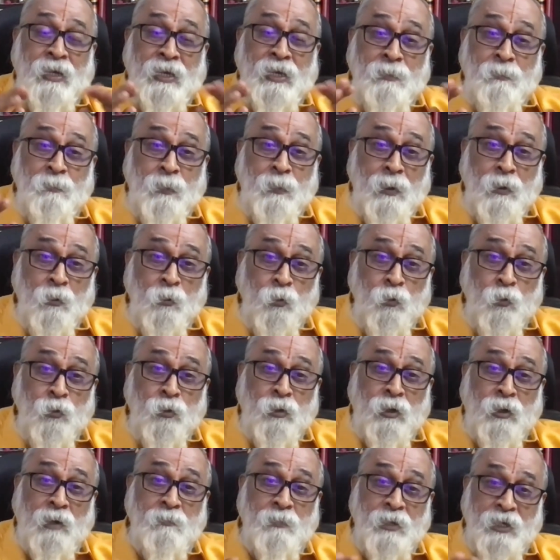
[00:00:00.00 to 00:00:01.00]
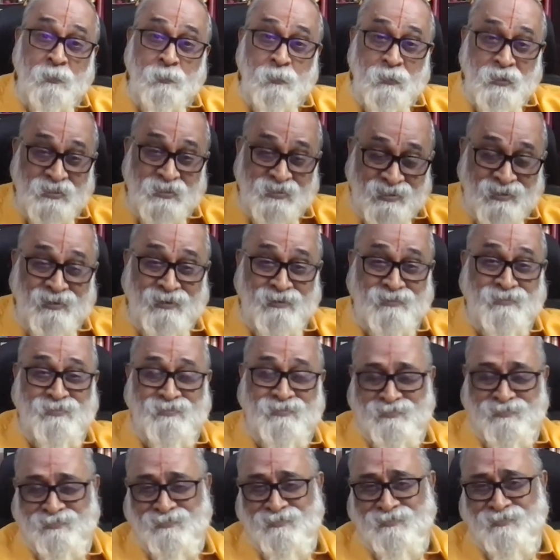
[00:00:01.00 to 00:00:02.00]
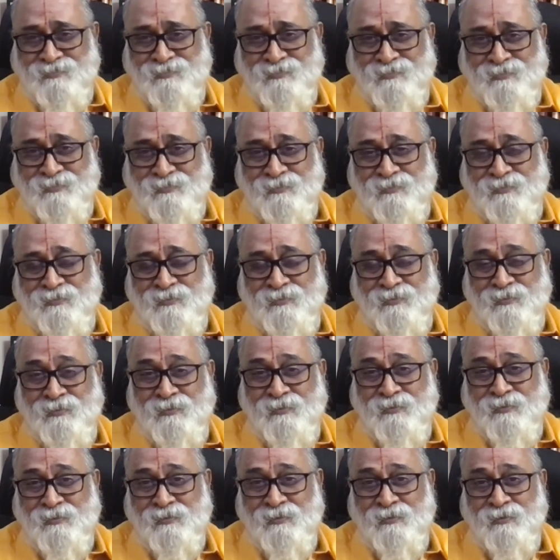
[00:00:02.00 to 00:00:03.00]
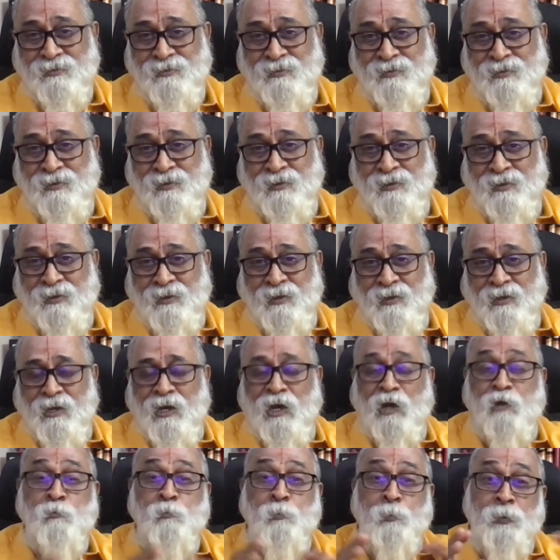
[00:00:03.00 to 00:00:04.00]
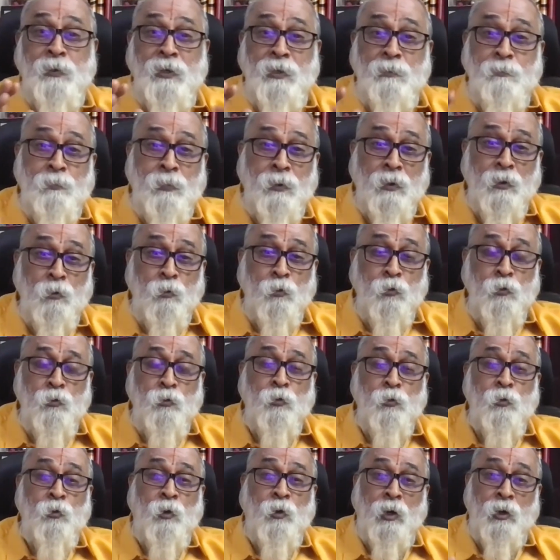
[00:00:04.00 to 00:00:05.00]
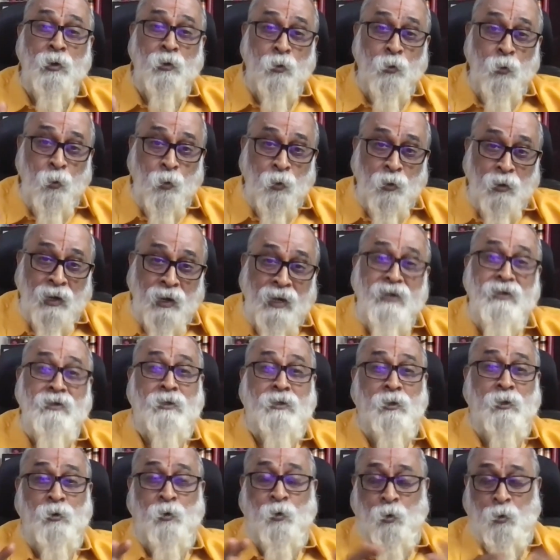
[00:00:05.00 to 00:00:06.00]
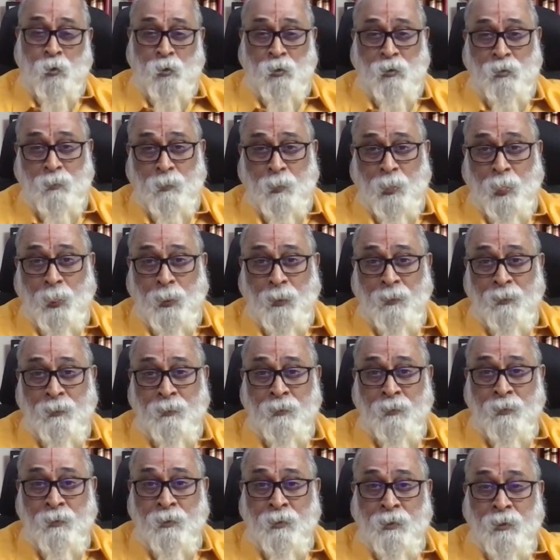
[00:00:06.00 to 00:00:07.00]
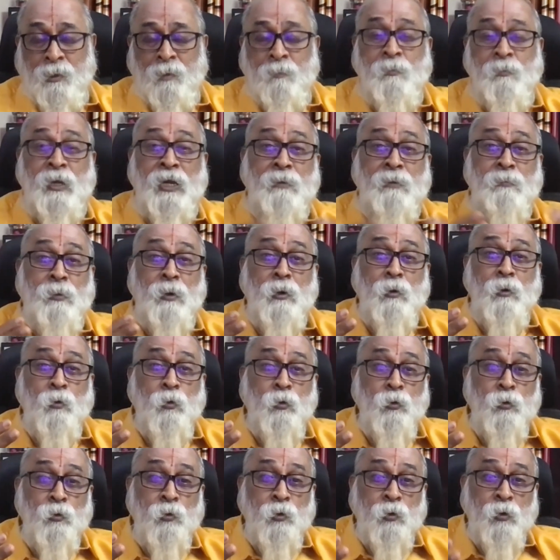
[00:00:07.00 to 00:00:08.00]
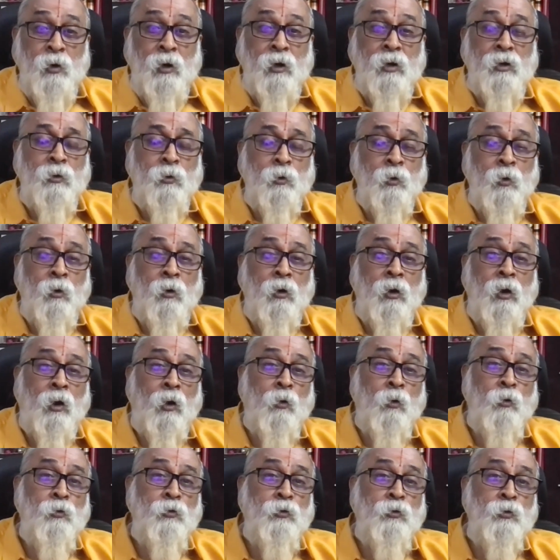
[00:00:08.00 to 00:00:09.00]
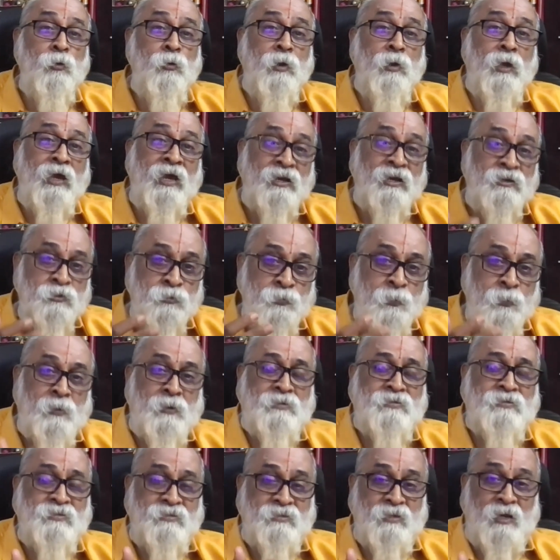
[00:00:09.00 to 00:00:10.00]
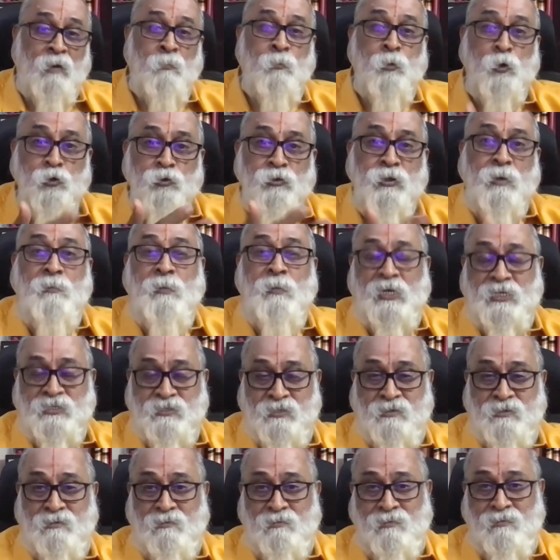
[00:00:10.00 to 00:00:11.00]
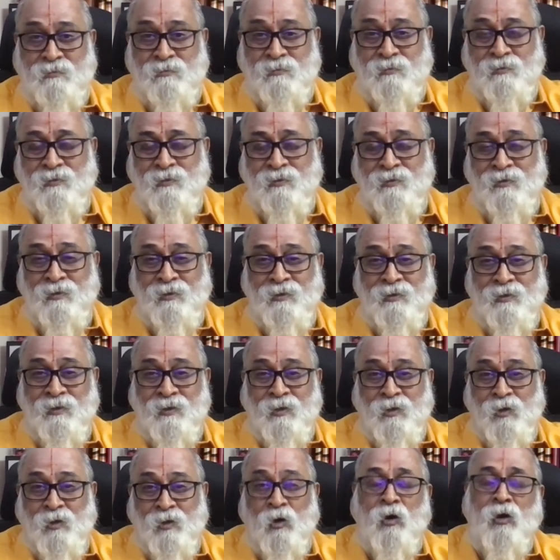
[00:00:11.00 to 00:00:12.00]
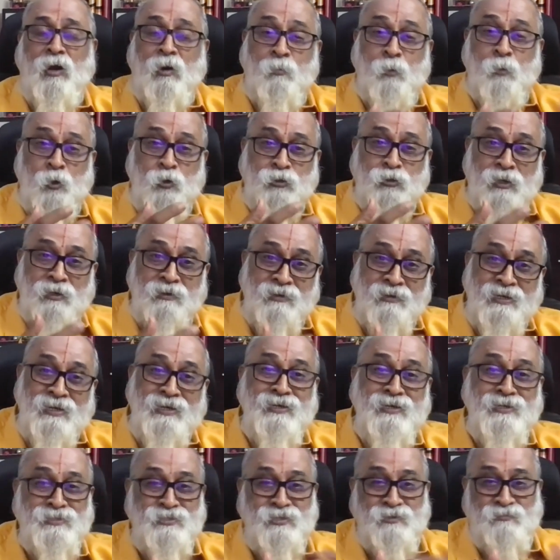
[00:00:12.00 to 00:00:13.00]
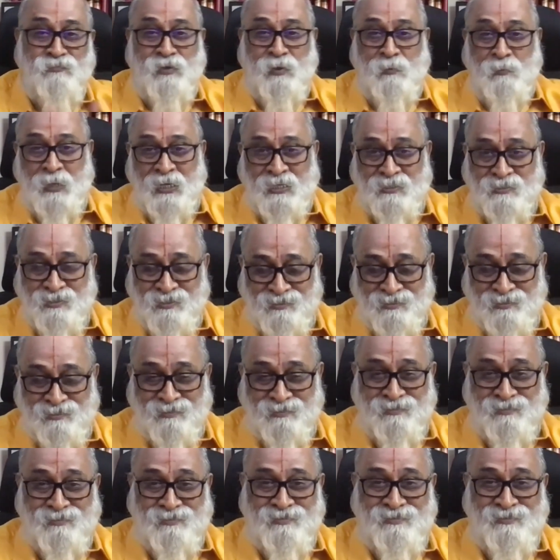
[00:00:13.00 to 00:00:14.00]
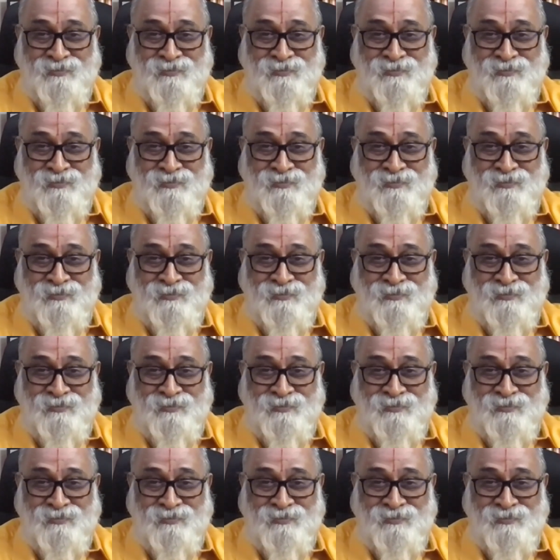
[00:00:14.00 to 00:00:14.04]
people who commit mistakes and people who do not know right and wrong, people who do not know how to express about the master or about the deeds of the master,